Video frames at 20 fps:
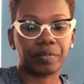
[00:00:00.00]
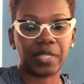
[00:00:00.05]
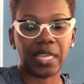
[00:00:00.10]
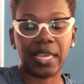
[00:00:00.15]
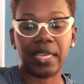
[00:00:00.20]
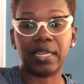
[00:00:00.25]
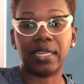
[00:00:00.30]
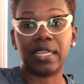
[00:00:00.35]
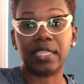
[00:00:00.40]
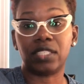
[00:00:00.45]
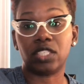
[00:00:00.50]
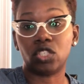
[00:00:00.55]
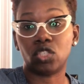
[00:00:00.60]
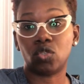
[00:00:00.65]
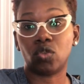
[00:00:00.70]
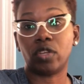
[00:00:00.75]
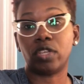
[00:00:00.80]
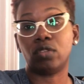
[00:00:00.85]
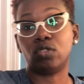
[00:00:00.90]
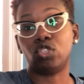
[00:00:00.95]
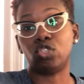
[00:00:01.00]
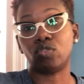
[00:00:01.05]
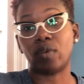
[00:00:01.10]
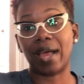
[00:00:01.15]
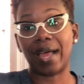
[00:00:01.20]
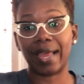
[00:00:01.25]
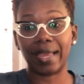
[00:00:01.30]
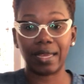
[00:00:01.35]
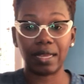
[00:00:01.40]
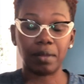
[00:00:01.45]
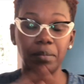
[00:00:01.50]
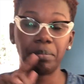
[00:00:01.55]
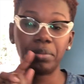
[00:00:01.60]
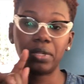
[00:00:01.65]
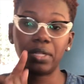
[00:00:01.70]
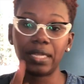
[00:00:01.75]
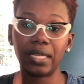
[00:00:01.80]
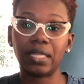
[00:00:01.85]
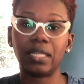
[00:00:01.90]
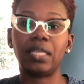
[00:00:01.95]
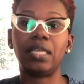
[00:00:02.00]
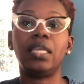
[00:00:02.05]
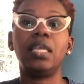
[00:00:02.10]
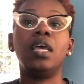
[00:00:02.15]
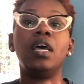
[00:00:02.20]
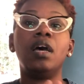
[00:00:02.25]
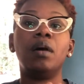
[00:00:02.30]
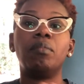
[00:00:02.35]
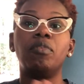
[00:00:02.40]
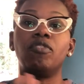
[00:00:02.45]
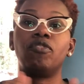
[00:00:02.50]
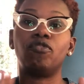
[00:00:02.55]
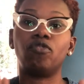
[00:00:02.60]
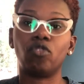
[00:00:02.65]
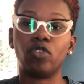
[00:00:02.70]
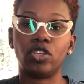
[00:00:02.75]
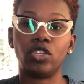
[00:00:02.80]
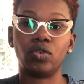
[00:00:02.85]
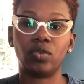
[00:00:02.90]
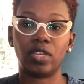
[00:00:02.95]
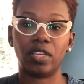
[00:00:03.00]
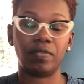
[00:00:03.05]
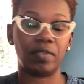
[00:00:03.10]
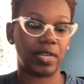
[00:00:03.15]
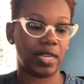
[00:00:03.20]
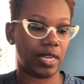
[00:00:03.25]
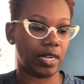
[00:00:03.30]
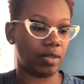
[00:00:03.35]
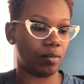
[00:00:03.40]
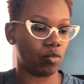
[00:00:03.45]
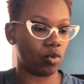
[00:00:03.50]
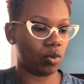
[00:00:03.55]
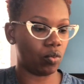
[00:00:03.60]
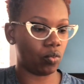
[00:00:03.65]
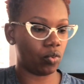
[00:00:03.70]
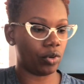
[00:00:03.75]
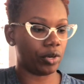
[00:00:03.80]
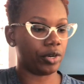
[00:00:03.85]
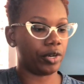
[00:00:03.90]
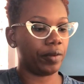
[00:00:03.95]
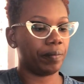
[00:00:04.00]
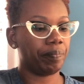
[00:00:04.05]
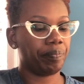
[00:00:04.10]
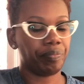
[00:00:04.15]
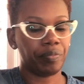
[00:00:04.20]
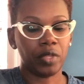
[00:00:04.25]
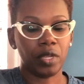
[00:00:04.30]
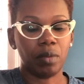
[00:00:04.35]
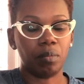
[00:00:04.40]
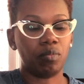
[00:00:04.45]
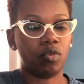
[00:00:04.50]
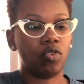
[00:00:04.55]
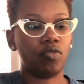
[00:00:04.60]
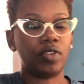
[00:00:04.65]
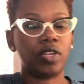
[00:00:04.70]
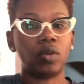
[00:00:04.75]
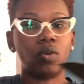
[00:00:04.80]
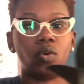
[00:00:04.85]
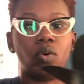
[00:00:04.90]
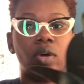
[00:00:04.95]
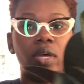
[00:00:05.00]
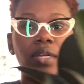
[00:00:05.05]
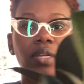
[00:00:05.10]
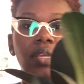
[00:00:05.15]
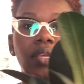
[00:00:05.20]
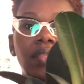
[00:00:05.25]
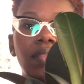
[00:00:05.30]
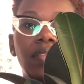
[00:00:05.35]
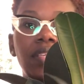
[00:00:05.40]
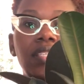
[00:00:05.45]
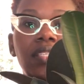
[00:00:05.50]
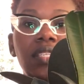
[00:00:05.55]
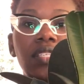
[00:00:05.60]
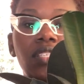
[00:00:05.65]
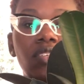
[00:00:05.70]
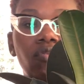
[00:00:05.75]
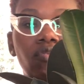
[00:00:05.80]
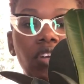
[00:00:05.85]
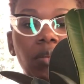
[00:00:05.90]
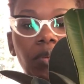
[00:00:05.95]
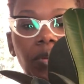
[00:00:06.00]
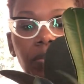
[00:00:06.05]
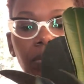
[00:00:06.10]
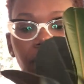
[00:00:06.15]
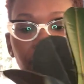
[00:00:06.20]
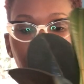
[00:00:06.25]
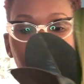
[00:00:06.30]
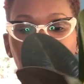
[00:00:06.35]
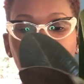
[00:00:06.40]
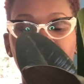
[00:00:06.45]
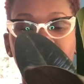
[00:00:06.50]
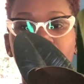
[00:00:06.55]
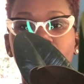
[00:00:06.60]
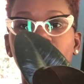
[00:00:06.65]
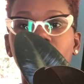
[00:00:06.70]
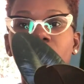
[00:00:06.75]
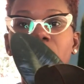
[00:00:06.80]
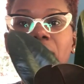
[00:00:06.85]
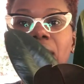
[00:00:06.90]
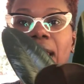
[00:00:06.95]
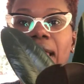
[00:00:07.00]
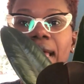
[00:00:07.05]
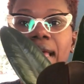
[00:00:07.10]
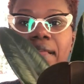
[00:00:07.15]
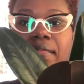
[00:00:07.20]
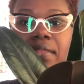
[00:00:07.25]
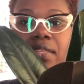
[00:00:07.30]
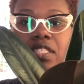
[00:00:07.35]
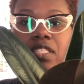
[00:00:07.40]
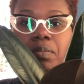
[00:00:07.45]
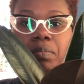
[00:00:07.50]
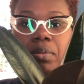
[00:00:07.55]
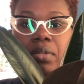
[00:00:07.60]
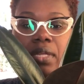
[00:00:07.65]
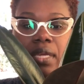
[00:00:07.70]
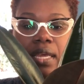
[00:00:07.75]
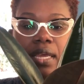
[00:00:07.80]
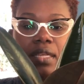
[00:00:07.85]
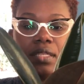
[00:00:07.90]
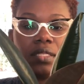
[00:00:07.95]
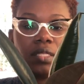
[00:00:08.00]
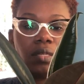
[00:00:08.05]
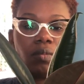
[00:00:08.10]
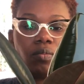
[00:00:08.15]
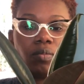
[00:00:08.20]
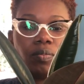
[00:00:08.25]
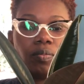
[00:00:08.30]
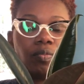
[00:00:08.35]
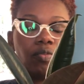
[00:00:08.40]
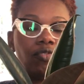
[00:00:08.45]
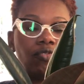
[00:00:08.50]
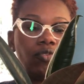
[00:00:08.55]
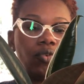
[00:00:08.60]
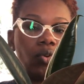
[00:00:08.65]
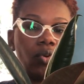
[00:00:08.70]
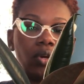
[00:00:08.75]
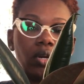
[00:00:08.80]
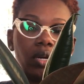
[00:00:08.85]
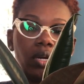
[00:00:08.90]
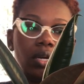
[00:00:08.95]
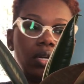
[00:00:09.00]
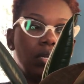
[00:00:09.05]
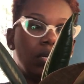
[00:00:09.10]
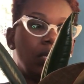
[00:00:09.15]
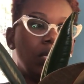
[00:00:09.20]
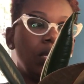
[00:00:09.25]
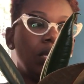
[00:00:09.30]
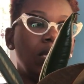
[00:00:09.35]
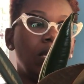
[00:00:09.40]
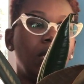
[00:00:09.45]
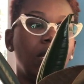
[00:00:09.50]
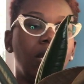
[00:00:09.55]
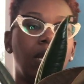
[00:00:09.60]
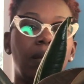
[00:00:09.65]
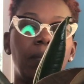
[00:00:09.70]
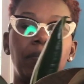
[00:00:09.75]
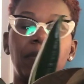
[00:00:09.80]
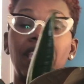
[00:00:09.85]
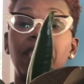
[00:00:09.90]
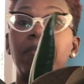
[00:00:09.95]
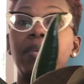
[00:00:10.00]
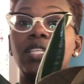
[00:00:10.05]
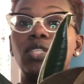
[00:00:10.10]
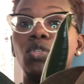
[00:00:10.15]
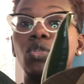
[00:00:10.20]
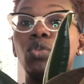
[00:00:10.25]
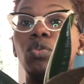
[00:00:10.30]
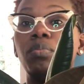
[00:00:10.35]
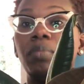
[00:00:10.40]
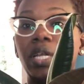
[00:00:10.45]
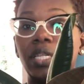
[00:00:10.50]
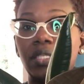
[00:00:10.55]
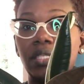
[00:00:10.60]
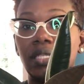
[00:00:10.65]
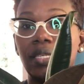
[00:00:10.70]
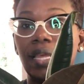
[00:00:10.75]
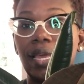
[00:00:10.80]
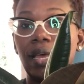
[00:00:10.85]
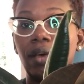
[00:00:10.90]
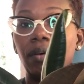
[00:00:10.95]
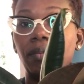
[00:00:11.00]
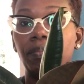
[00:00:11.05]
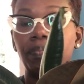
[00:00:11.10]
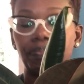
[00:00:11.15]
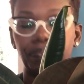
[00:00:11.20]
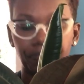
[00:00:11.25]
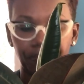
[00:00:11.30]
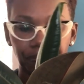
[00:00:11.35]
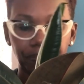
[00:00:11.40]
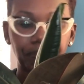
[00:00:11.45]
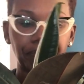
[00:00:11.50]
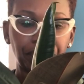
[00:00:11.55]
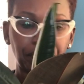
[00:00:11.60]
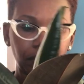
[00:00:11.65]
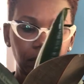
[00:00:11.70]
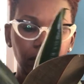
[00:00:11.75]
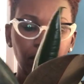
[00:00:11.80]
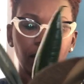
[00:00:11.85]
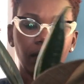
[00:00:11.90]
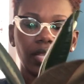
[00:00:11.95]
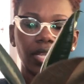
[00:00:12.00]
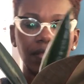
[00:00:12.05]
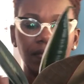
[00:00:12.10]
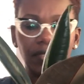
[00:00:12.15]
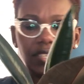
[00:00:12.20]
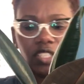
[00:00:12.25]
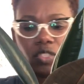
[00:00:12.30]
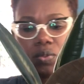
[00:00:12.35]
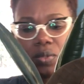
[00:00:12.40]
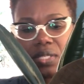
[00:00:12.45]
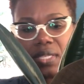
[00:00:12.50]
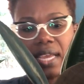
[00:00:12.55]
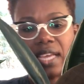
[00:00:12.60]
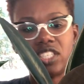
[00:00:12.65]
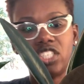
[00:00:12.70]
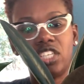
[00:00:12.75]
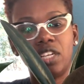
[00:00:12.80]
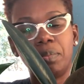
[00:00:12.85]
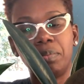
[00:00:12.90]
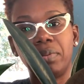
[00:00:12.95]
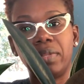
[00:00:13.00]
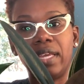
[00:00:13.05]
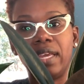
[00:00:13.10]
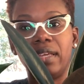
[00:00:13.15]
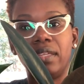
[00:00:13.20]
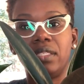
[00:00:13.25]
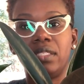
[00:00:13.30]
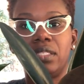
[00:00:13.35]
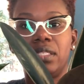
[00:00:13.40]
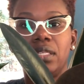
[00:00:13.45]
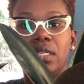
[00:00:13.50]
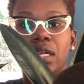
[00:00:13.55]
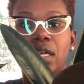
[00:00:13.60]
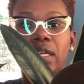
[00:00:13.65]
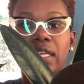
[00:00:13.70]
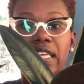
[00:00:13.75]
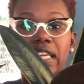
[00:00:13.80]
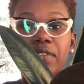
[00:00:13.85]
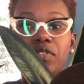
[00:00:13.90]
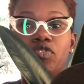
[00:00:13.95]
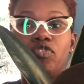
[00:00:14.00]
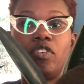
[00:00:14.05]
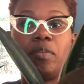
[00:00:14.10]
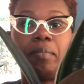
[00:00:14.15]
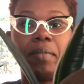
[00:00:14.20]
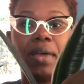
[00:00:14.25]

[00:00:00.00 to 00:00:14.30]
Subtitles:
and let the soil dry completely before you give it any more water. Moving on, this is a rubber plant. I've only had this plant for maybe 2 months now. This was actually a gift from